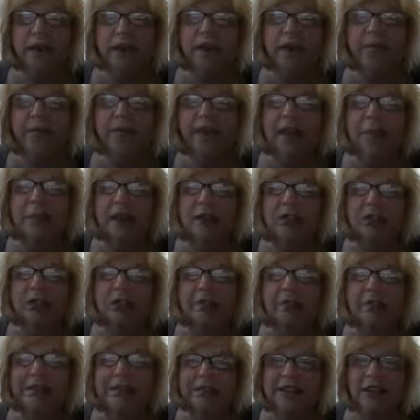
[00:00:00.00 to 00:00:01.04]
They
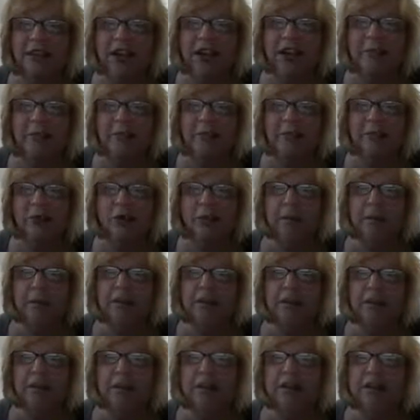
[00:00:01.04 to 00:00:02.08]
measure facility
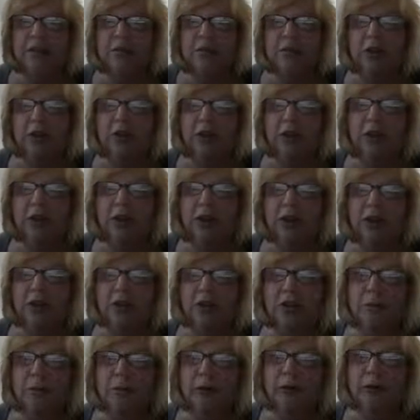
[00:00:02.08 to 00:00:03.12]
performance across multiple
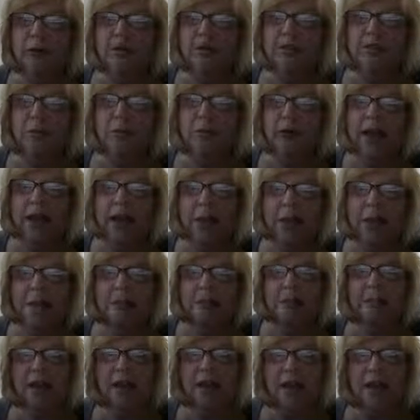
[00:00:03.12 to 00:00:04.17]
care domains as well.
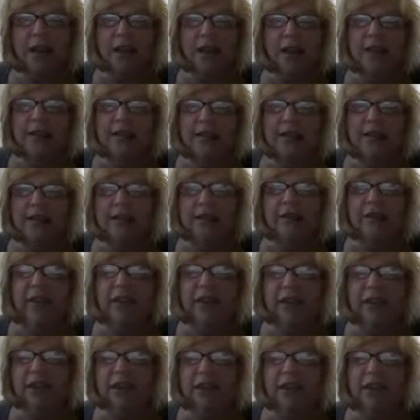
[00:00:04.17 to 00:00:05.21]

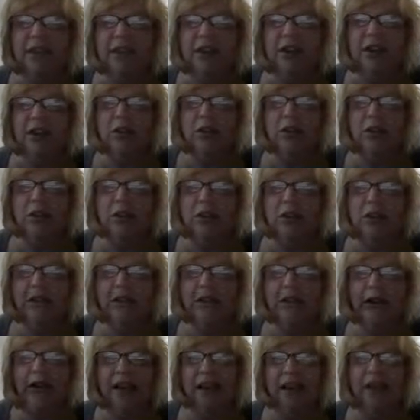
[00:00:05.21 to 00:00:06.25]
Disadvantages include the
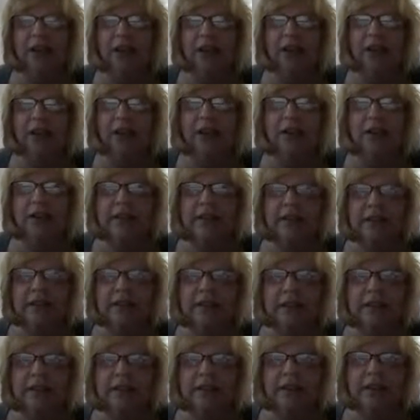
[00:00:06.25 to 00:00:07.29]
lack of clinical
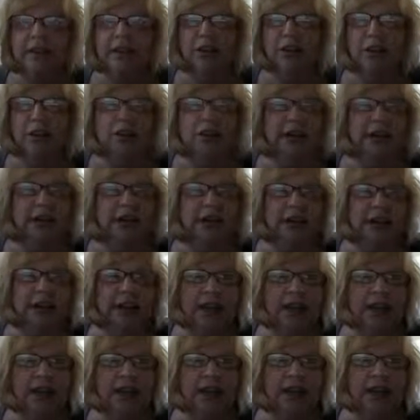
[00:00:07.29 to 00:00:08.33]
topics included in
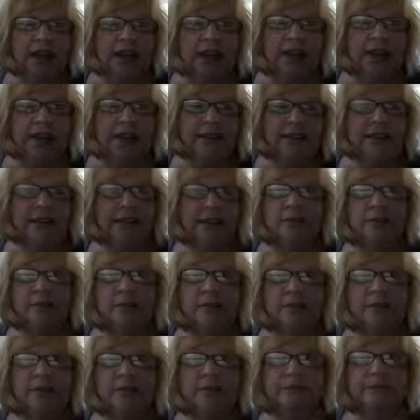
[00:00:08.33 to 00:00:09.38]
each of the data
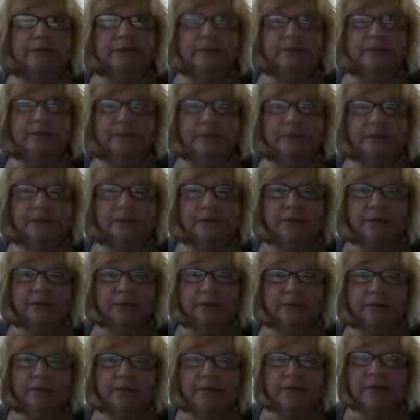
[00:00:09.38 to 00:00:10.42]
sets.
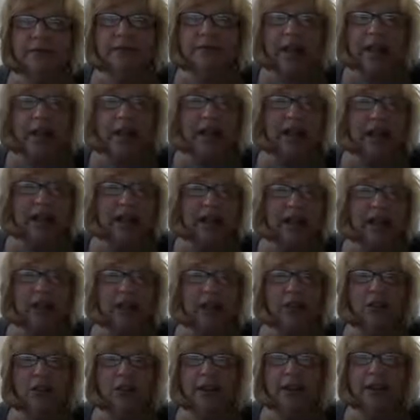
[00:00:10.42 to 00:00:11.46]
Now let's
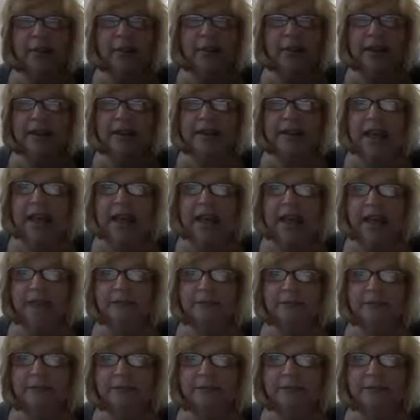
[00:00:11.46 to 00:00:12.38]
take a look at big data.